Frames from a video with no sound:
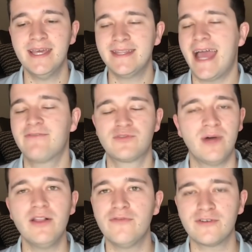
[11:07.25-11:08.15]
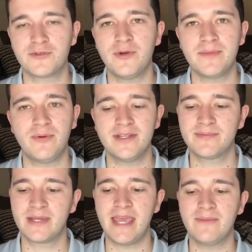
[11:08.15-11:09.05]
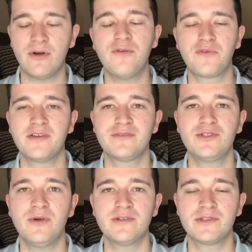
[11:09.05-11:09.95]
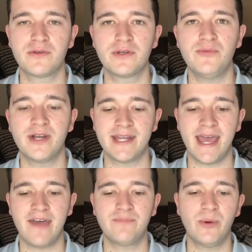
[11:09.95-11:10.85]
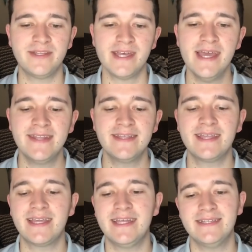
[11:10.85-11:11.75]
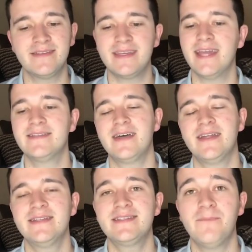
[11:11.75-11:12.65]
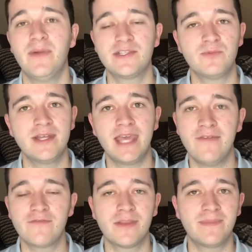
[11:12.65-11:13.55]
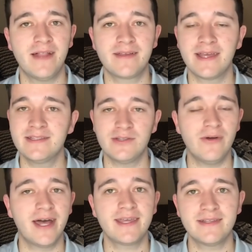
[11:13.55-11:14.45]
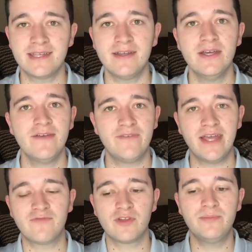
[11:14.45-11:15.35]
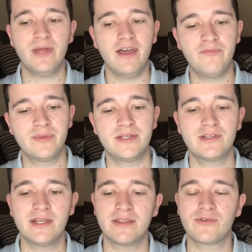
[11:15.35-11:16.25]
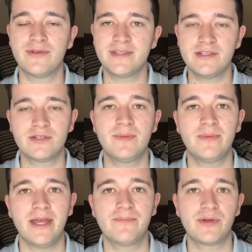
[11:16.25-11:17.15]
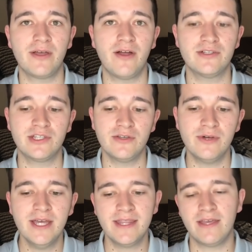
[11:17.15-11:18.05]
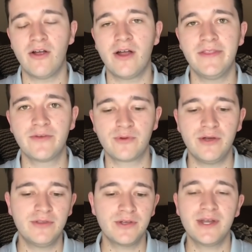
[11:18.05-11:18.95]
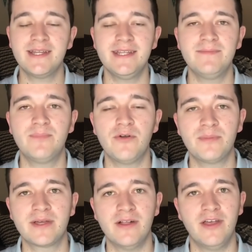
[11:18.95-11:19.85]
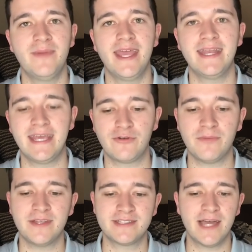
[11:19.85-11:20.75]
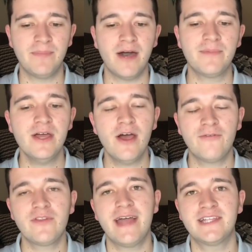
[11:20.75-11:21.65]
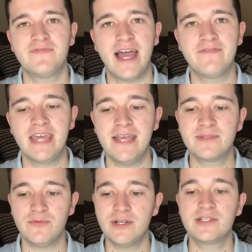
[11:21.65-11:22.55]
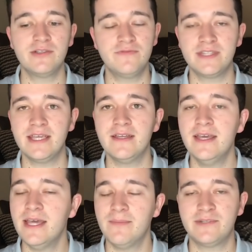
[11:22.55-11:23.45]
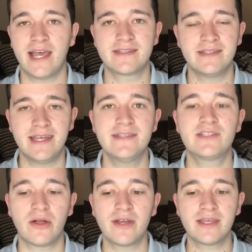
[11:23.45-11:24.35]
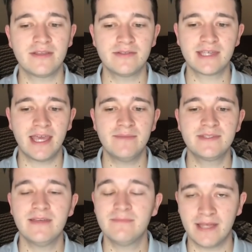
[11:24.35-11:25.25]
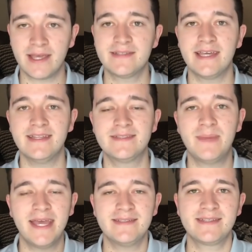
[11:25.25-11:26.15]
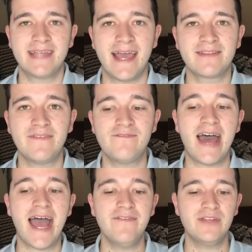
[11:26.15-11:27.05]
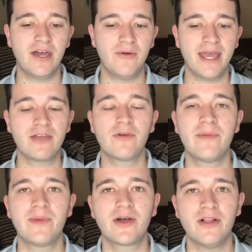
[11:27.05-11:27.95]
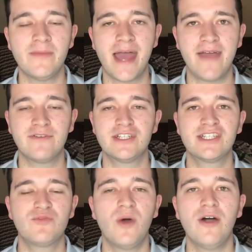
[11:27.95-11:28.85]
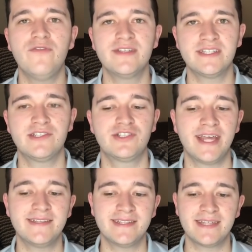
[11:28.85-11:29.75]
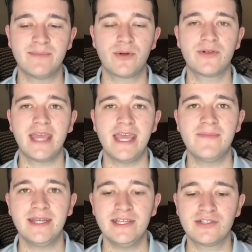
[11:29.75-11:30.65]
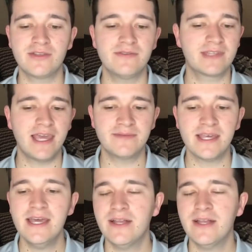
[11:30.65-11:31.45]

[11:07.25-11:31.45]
They average well over 20 points per game, the over under 231.5 points. I think they can easily get it done. This is a must win game for the Pelicans. You know, like I said, fighting for the playoff positioning, and the Grizzlies should be playing pretty hard too. They are on the road. They're going to need both McCollum and Ingram to step up. Over the last 5 games, in which you've seen Jackson Hayes starting in those games, like I said, this bet is exactly 5-0. Ingram and McCollum averaged 12 assist chances per game in each of those games.